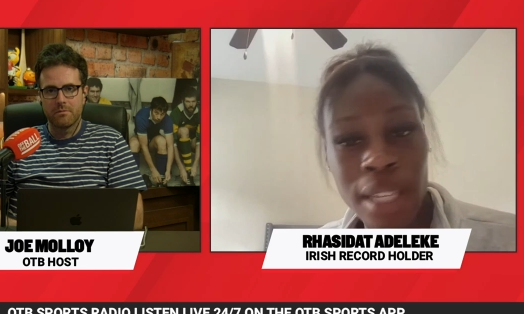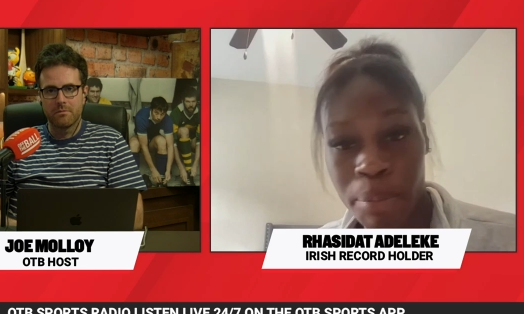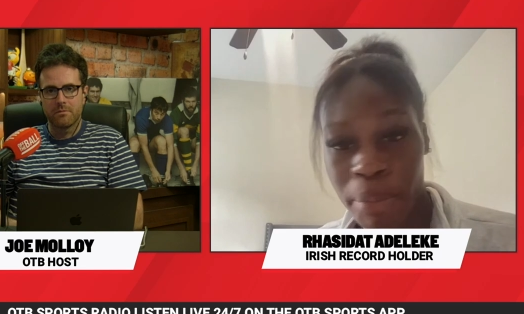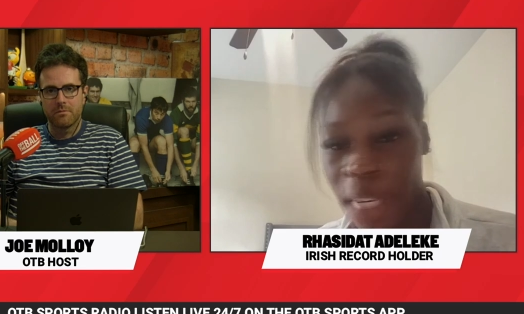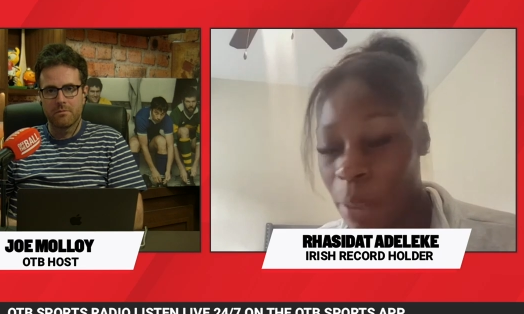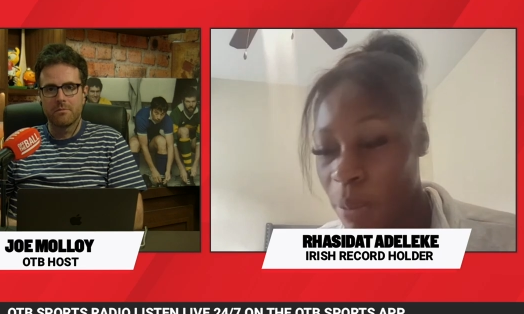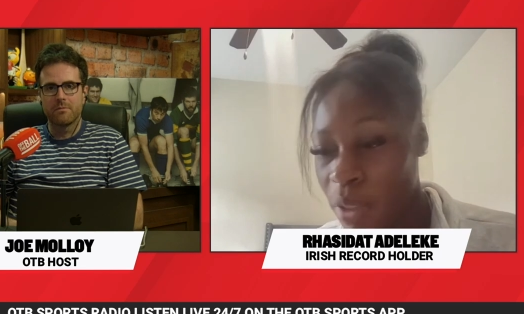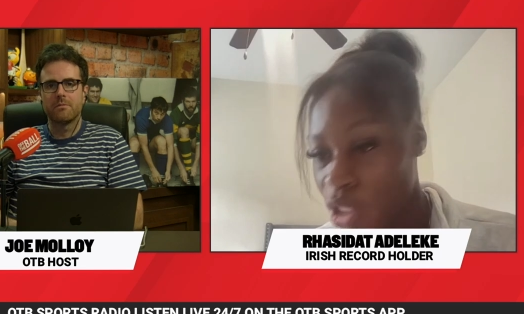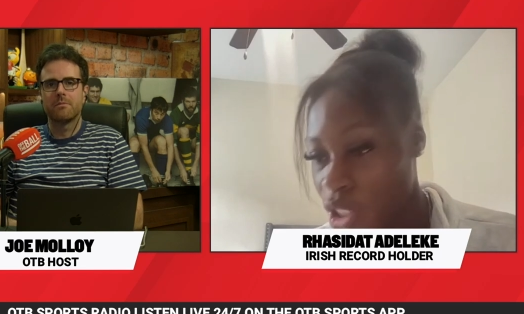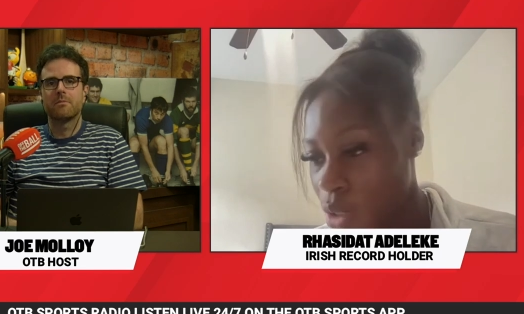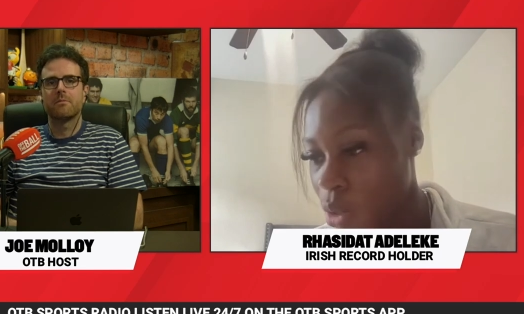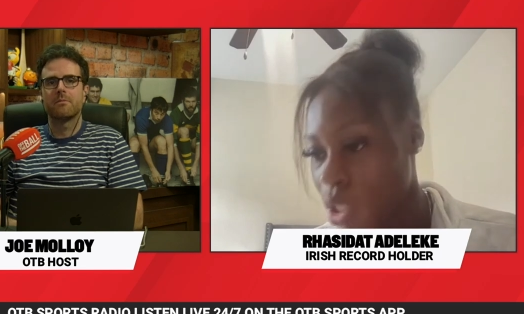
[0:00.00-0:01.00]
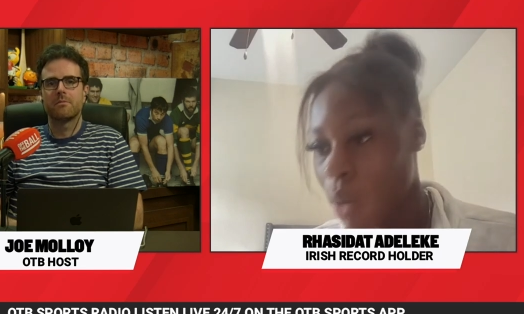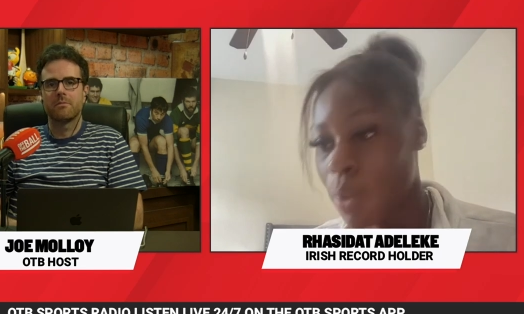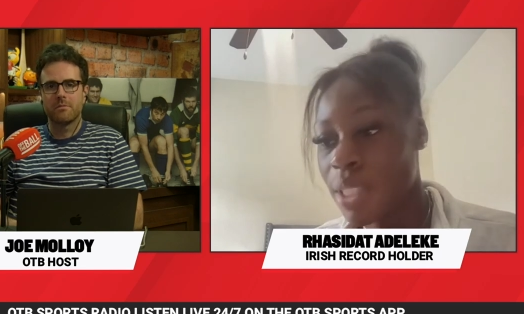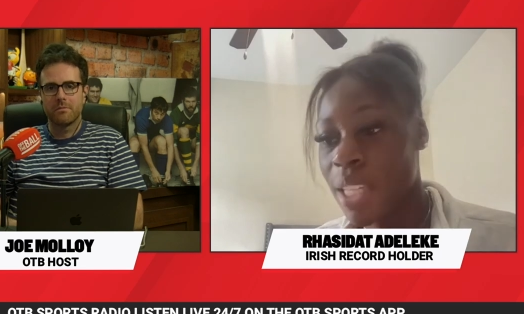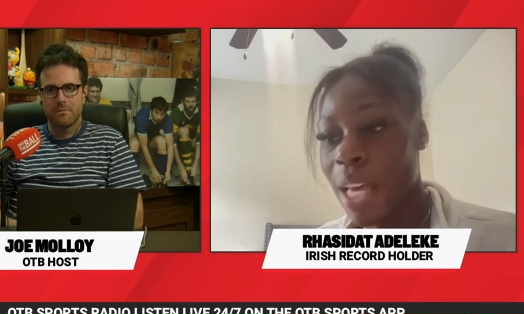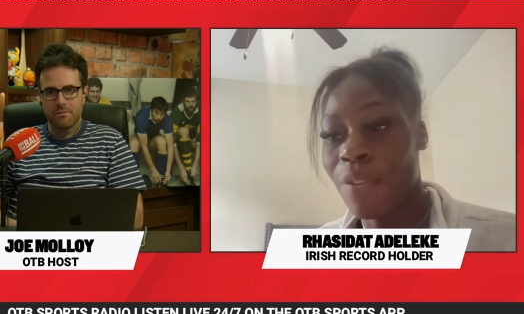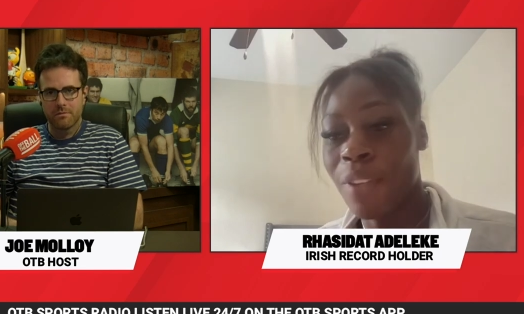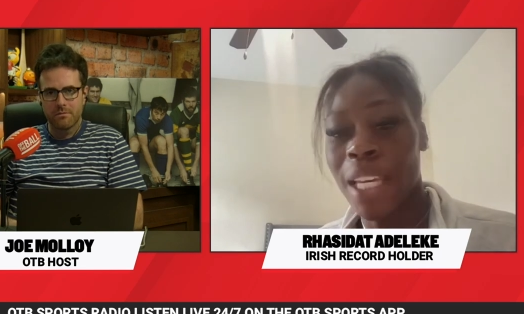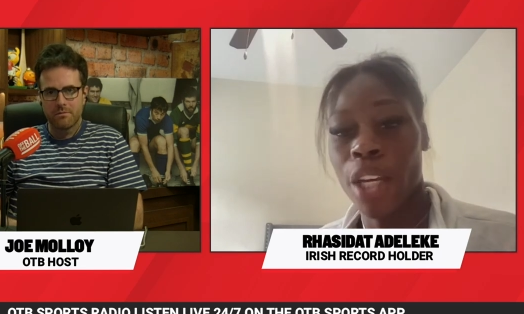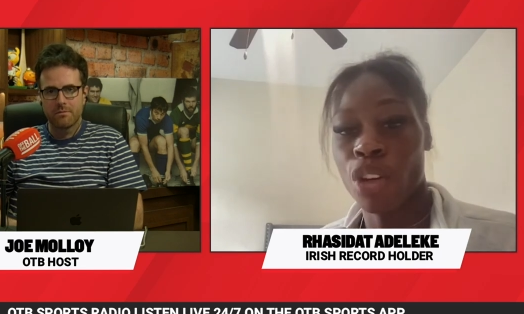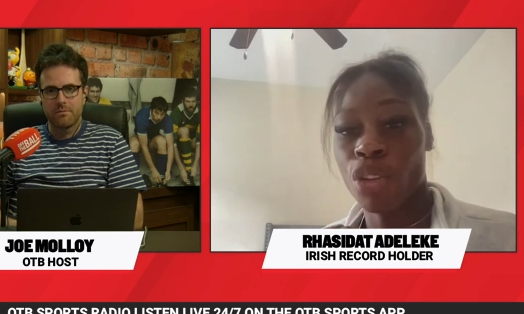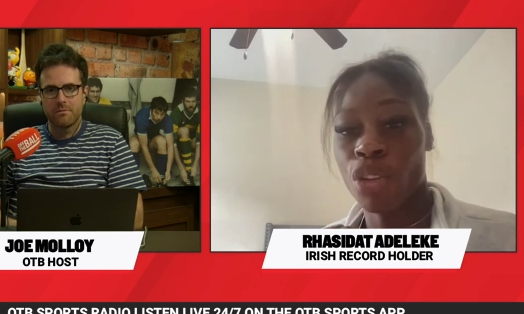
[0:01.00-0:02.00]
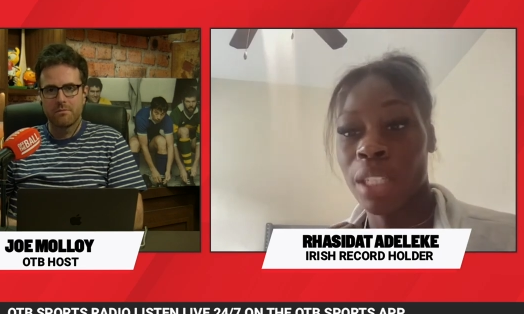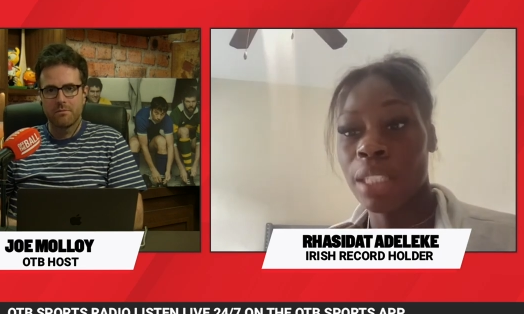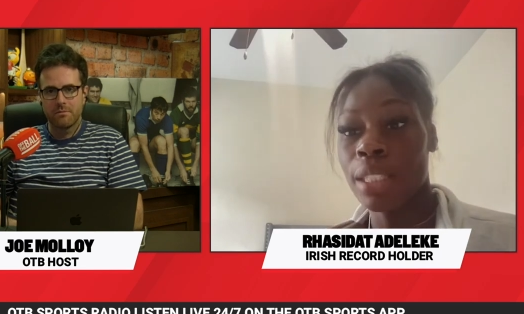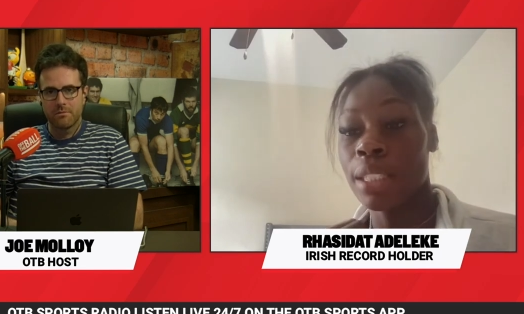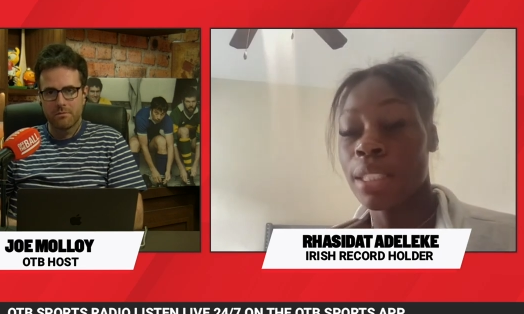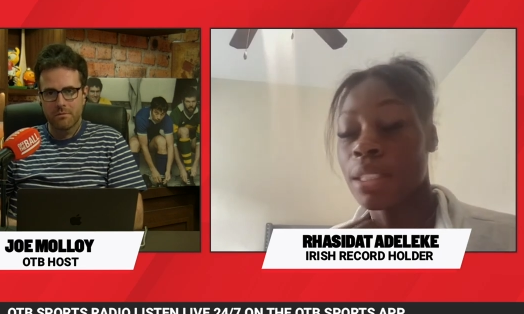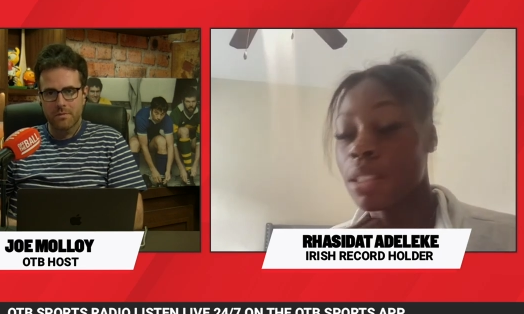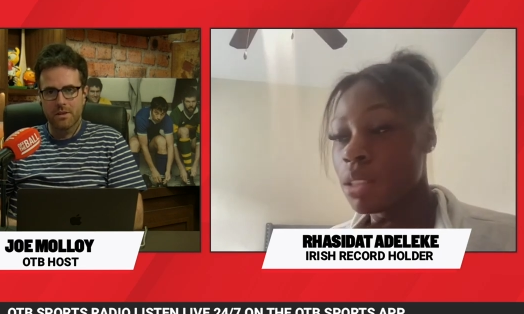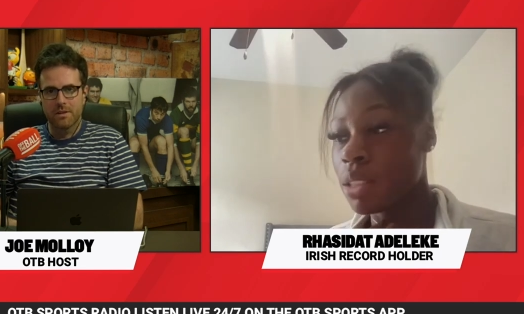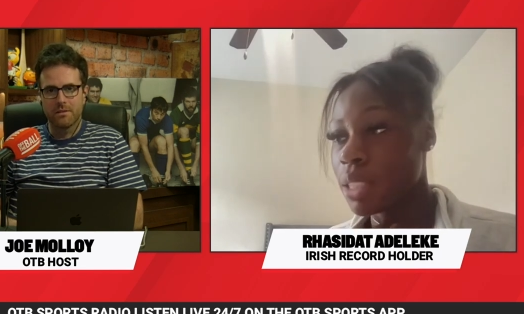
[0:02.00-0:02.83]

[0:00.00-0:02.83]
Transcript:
Speaker 1: and papers due. So it's definitely increased okay.